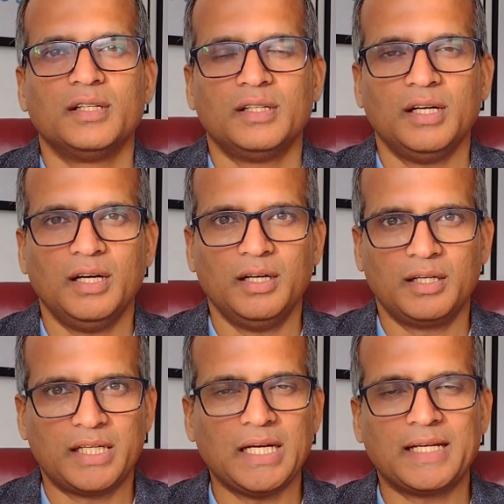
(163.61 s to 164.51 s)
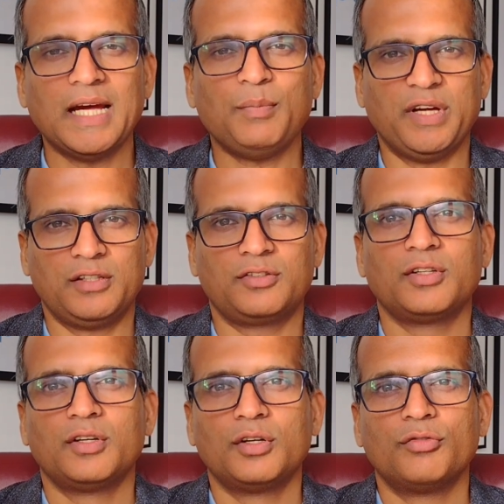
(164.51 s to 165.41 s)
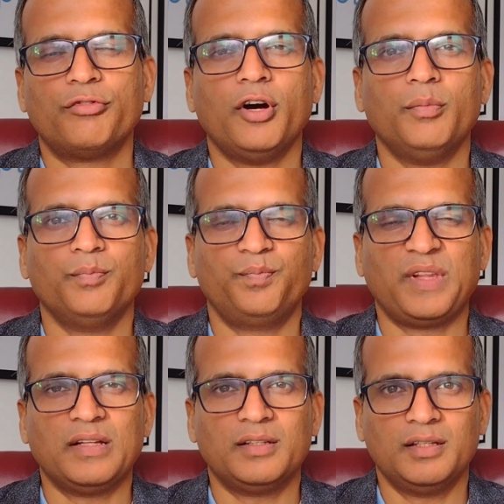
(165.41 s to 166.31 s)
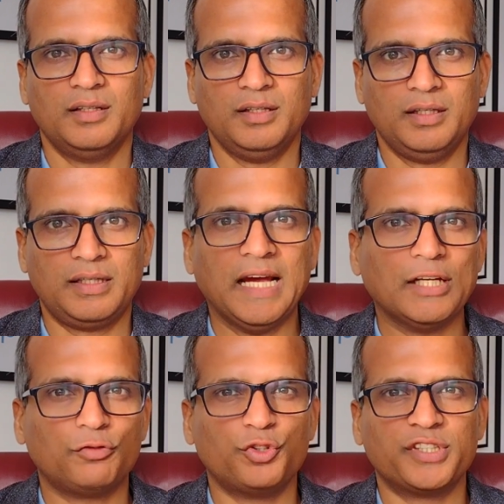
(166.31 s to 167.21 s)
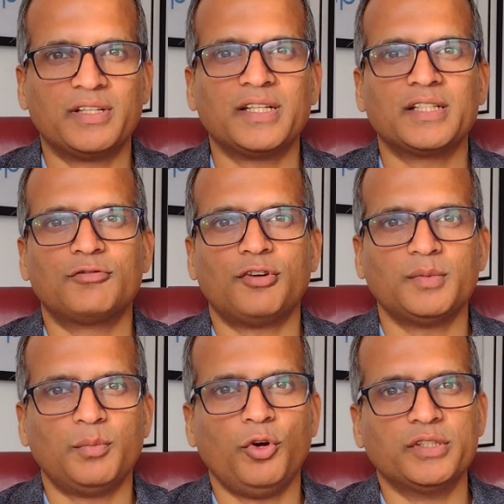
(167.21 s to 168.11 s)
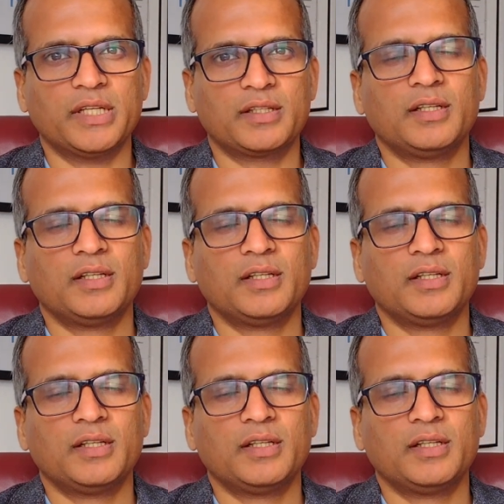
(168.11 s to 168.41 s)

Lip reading: capex from the cash flow generated from the project.